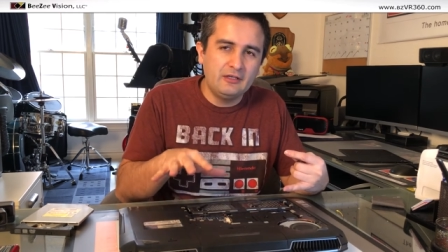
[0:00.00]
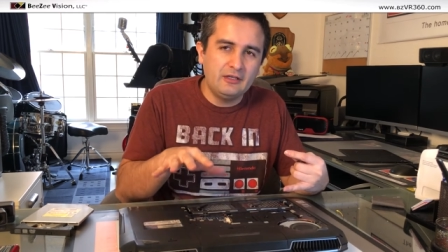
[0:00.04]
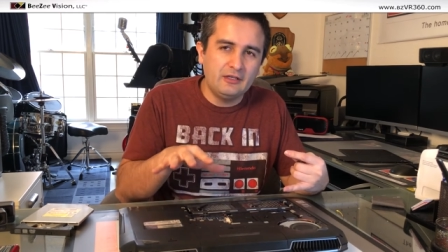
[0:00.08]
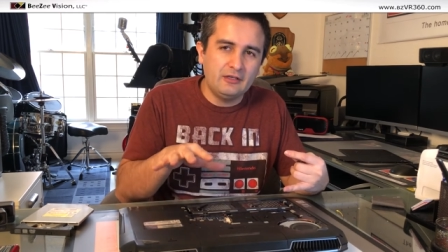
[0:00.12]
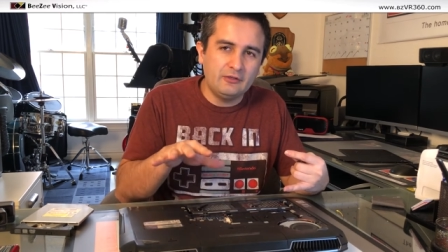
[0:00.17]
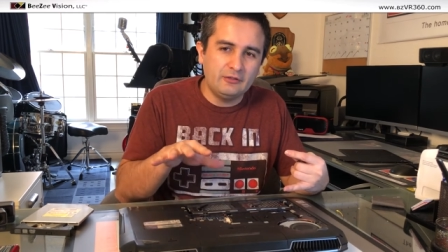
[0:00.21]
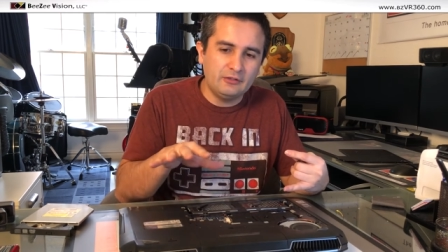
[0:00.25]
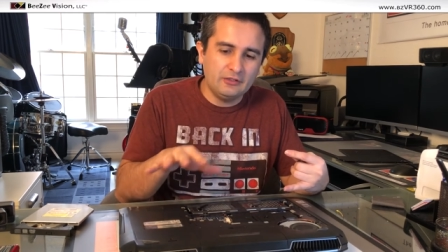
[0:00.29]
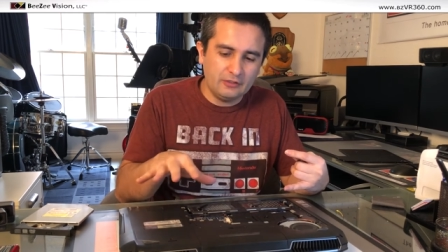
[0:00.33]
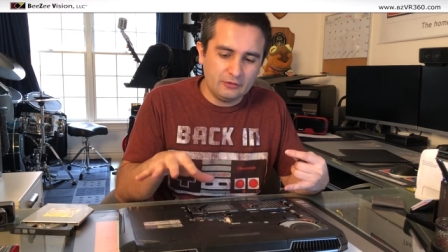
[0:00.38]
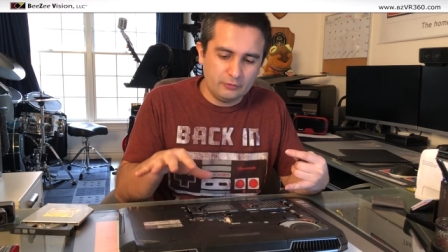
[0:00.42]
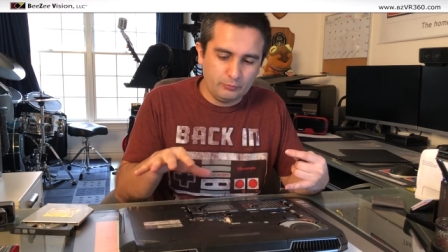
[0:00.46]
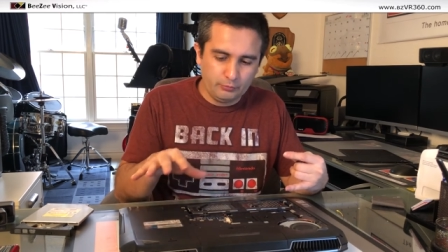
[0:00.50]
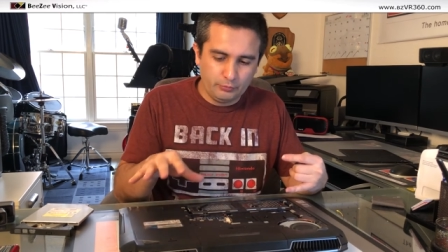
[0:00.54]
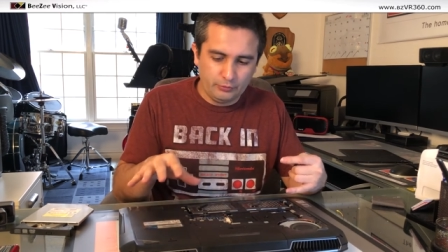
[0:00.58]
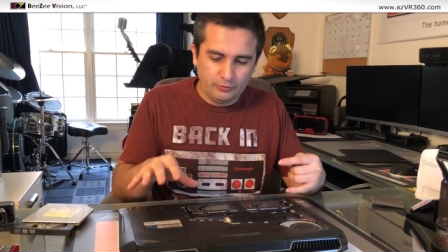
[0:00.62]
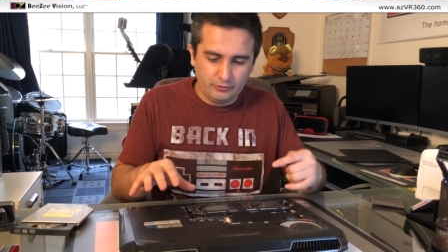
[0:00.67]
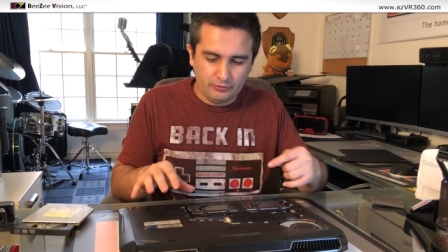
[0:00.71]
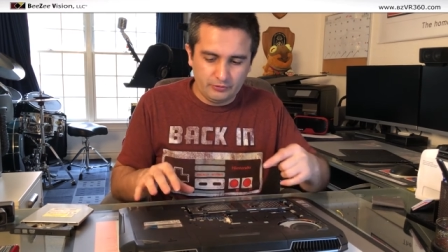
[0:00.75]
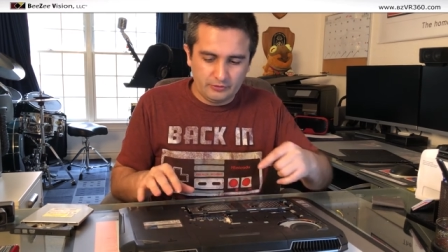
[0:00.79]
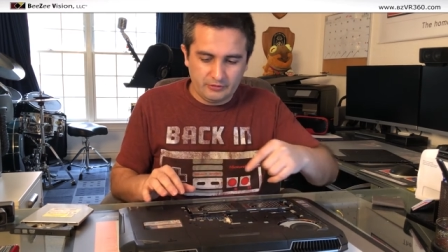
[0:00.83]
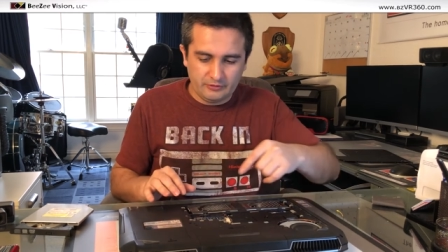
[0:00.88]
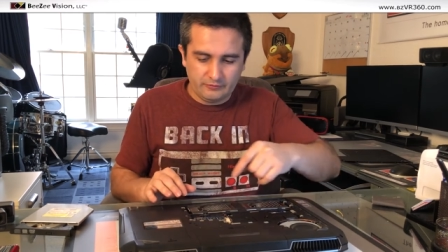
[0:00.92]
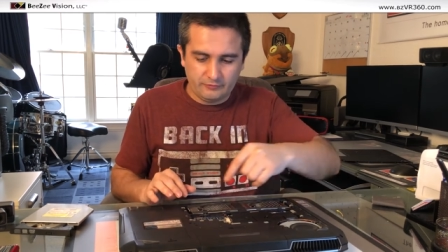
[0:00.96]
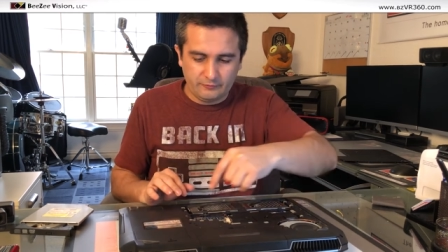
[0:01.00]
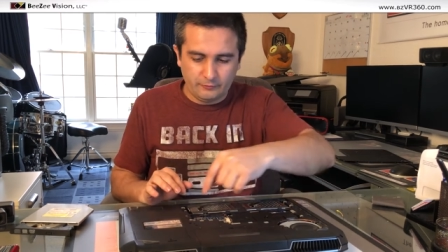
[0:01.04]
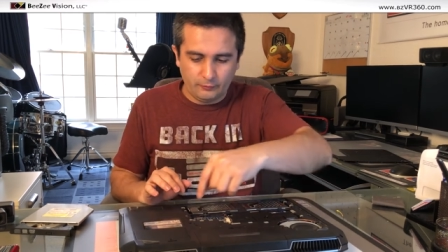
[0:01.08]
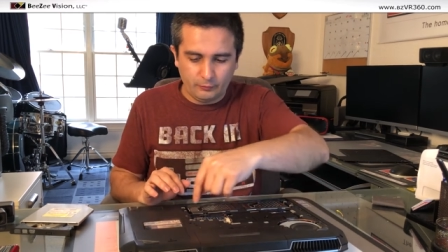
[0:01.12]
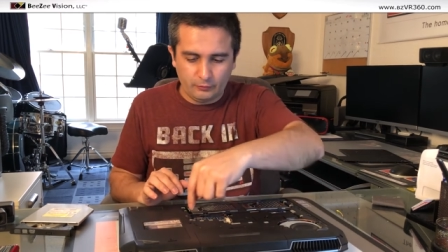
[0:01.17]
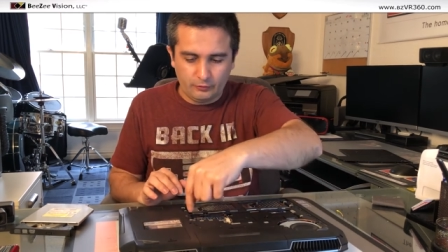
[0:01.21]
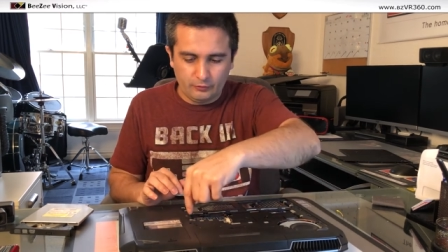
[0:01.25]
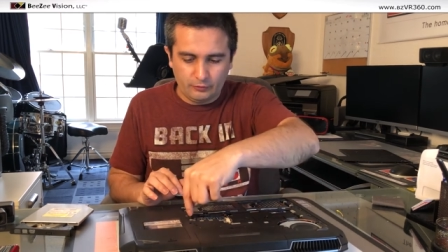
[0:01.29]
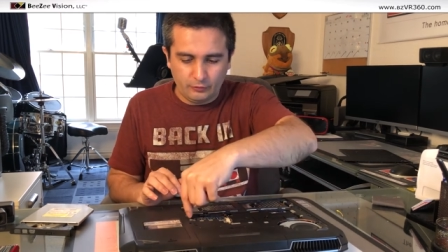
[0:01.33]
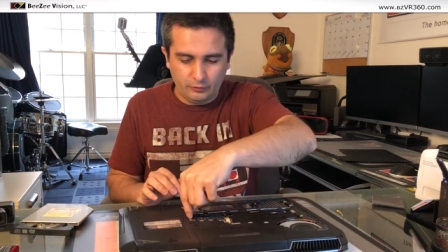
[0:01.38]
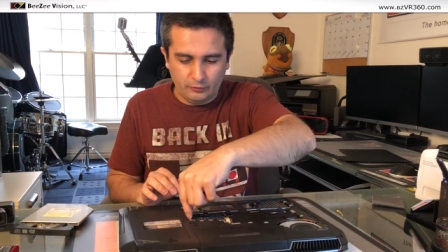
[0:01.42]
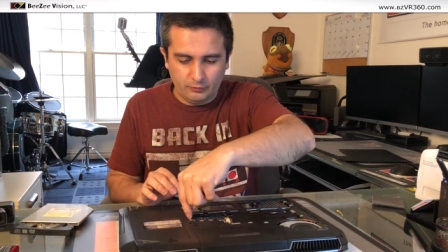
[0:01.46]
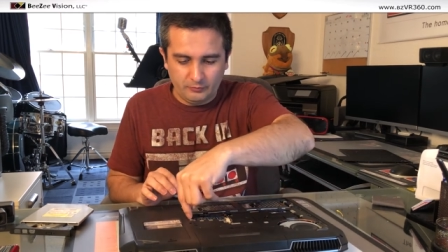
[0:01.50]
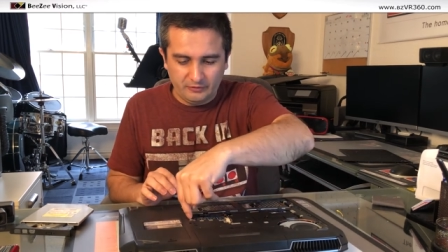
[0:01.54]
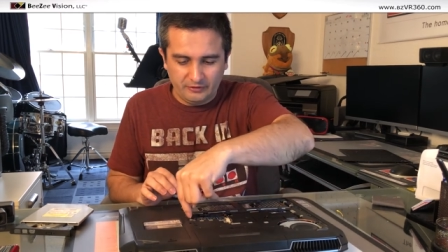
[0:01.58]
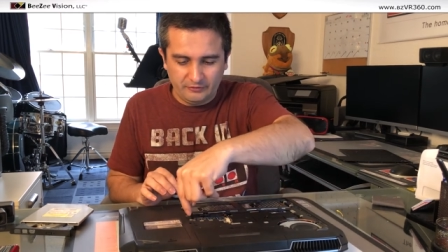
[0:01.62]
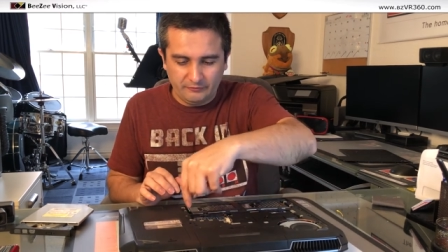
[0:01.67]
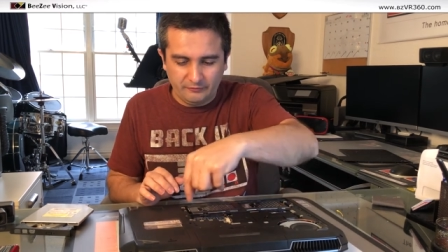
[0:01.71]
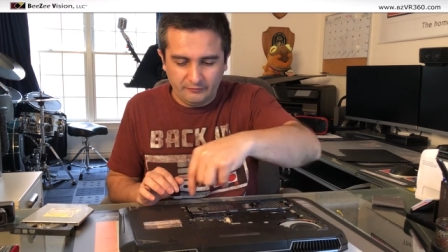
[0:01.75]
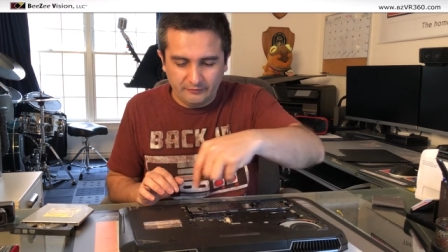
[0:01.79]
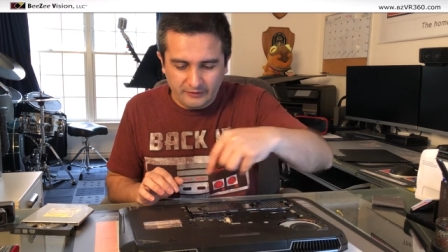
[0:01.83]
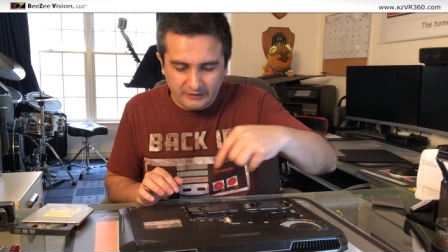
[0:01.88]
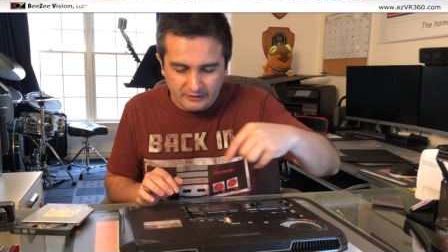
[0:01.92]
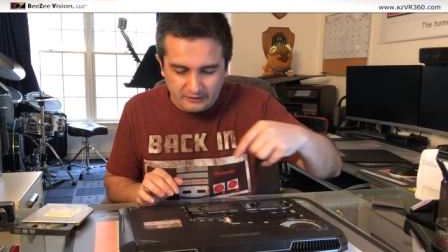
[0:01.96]
on the computer for all my
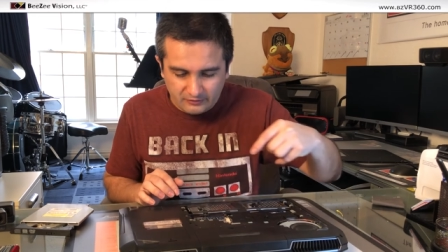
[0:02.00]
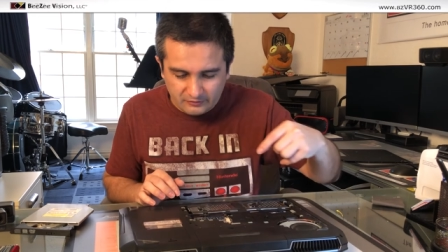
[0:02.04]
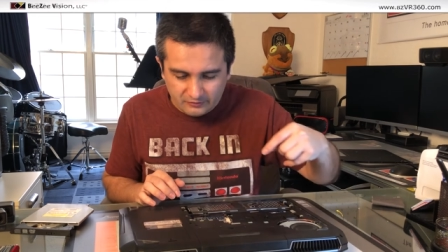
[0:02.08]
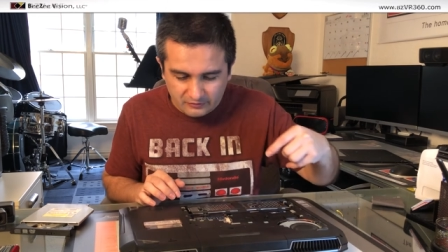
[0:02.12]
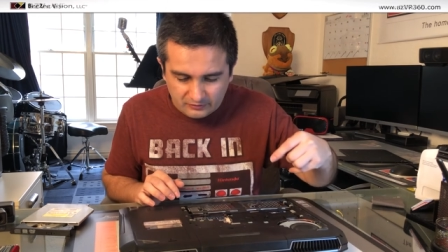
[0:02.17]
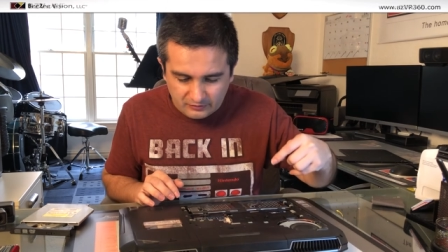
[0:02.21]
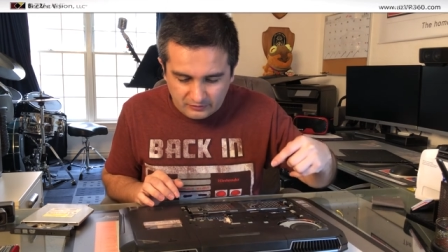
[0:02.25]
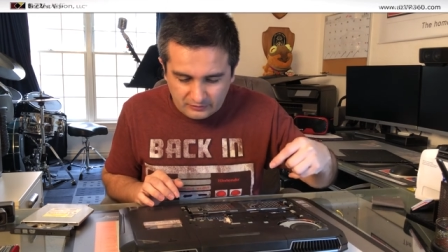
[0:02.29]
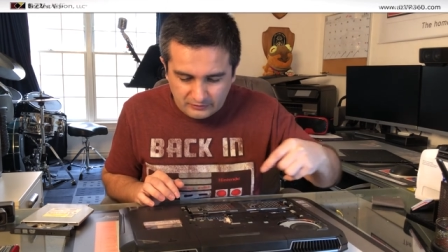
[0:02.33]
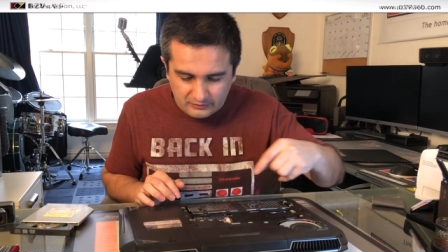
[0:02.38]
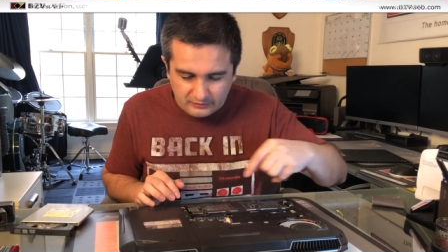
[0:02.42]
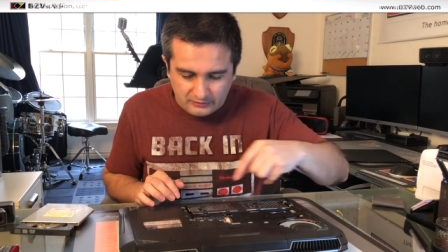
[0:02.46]
files,